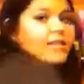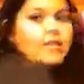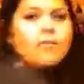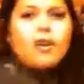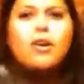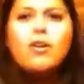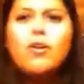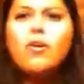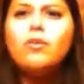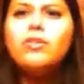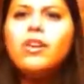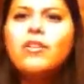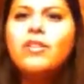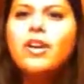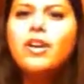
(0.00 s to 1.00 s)
gotten older,
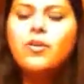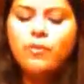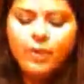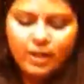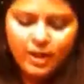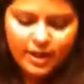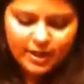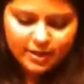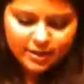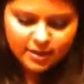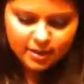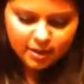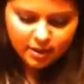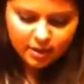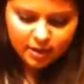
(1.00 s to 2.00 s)
I've kind of realized,
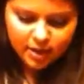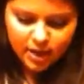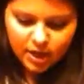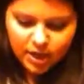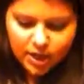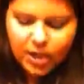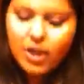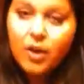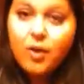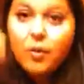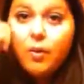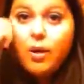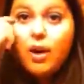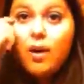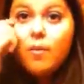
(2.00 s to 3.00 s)
you know,
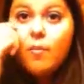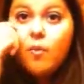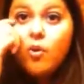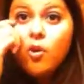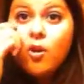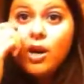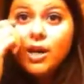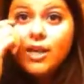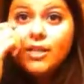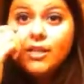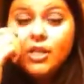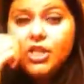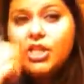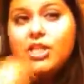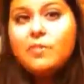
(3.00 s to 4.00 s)
a more
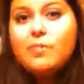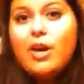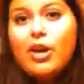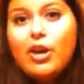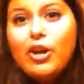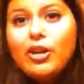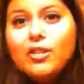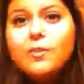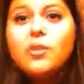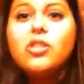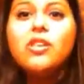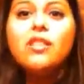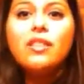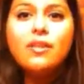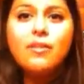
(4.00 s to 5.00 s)
organization is better, especially
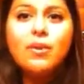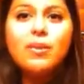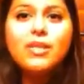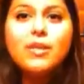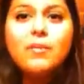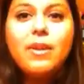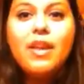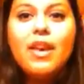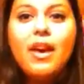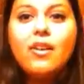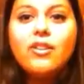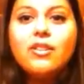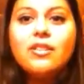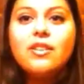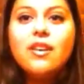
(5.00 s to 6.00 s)
living with somebody
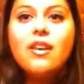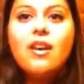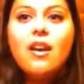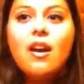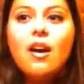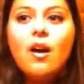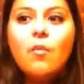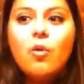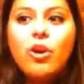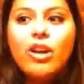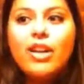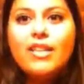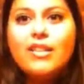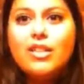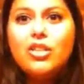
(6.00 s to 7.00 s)
else um,
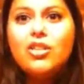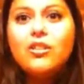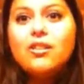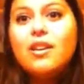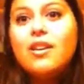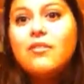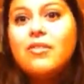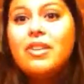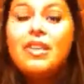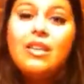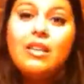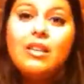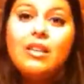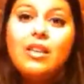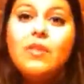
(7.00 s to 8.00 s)
organization is kind of key.
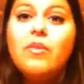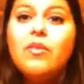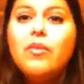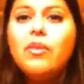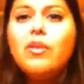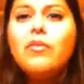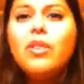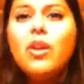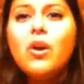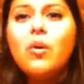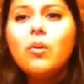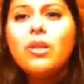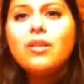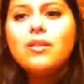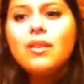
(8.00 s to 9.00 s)
Even if you live alone,
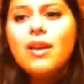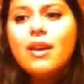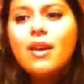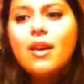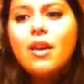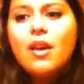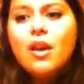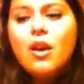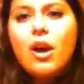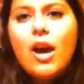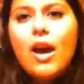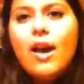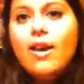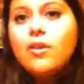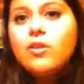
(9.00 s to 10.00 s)
it's like I
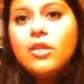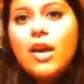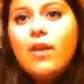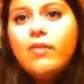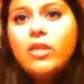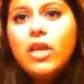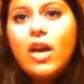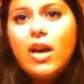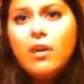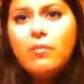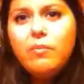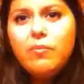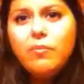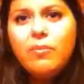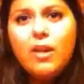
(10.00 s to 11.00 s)
used to have a tub.
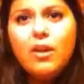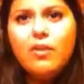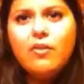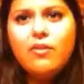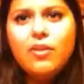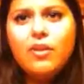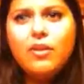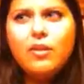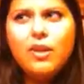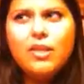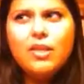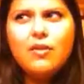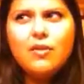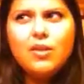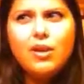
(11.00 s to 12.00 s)
I don't know if you guys ever
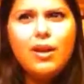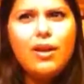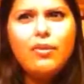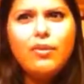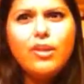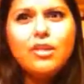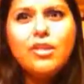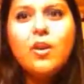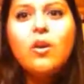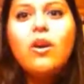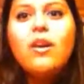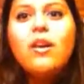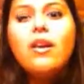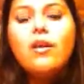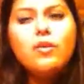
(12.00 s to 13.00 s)
saw I don't think so.
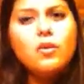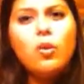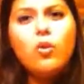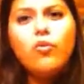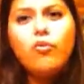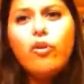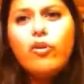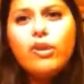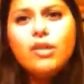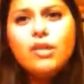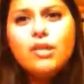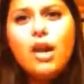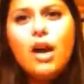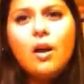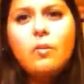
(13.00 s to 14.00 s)
It was the old Fredericks
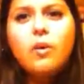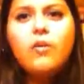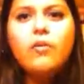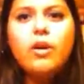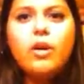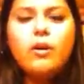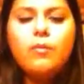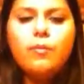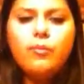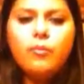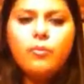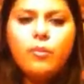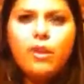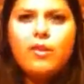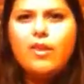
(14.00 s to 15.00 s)
tub of um,
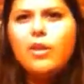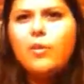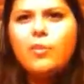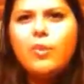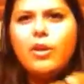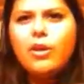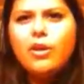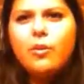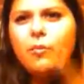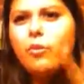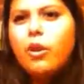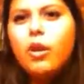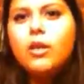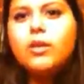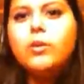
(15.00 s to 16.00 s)
that you would put your like
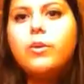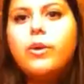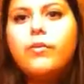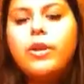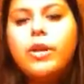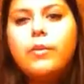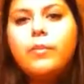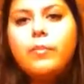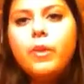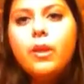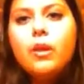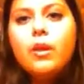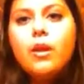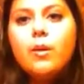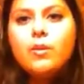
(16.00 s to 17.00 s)
bras or whatever in.
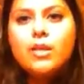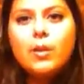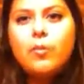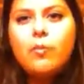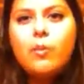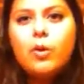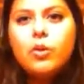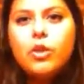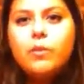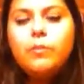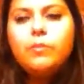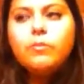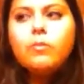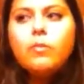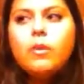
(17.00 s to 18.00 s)
It was like a promotion.
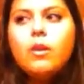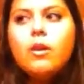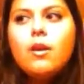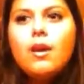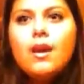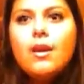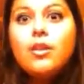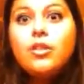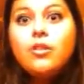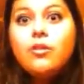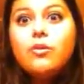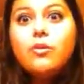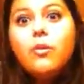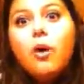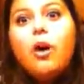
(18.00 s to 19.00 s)
And I
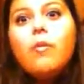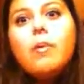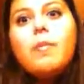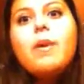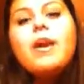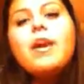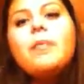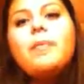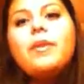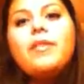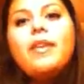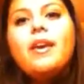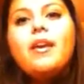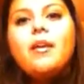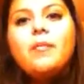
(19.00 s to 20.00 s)
threw all my makeup in
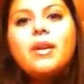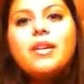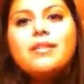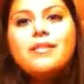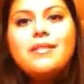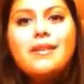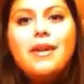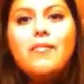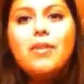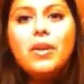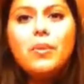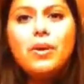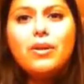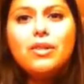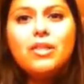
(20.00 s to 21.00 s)
there because I didn't have anywhere
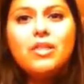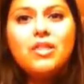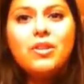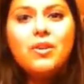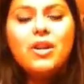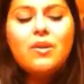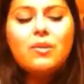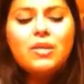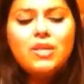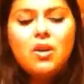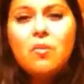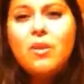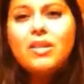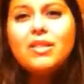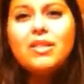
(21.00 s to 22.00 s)
else to do it. And it was so
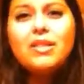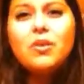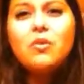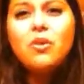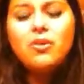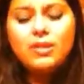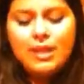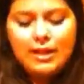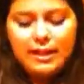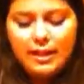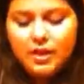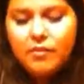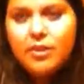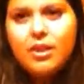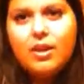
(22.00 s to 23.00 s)
messy, so gross. I cleaned
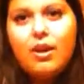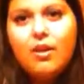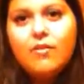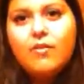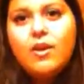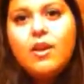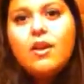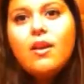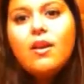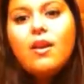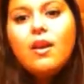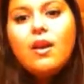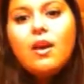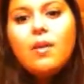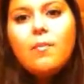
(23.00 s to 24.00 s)
everything off.
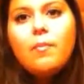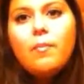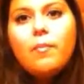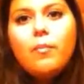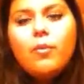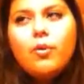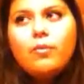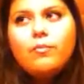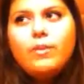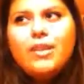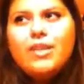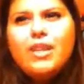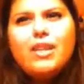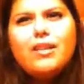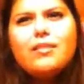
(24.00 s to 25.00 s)
Well, that's
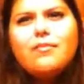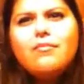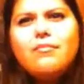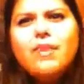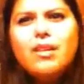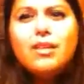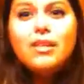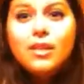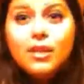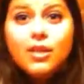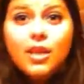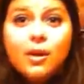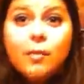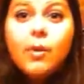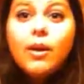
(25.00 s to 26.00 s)
kind of unsanitary.
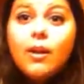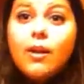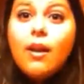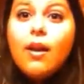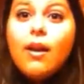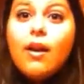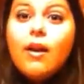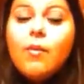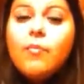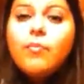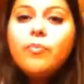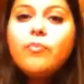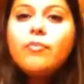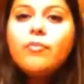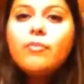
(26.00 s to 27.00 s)
But, um,
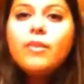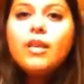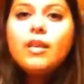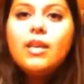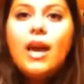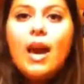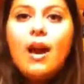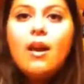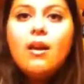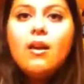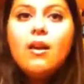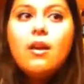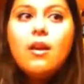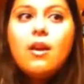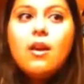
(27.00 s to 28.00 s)
yeah.
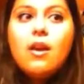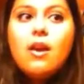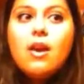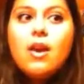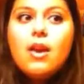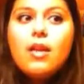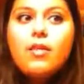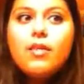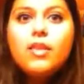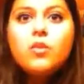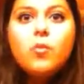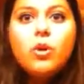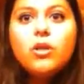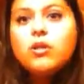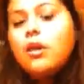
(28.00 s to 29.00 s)
And this
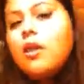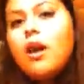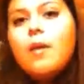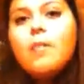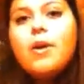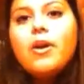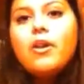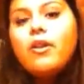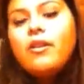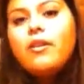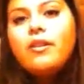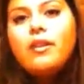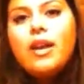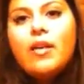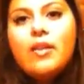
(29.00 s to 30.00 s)
works a lot better
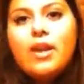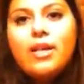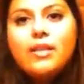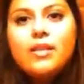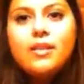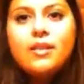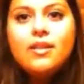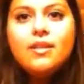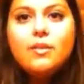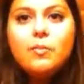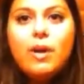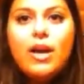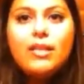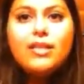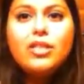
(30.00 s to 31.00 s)
now that I did this. But
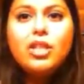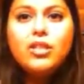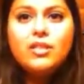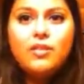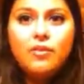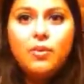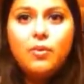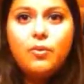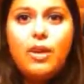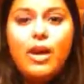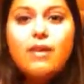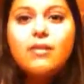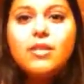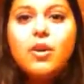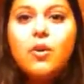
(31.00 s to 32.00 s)
I suggest if you do that.
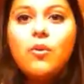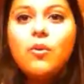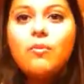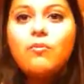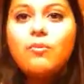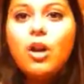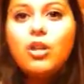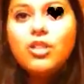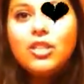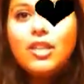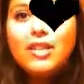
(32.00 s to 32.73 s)
So, on to the next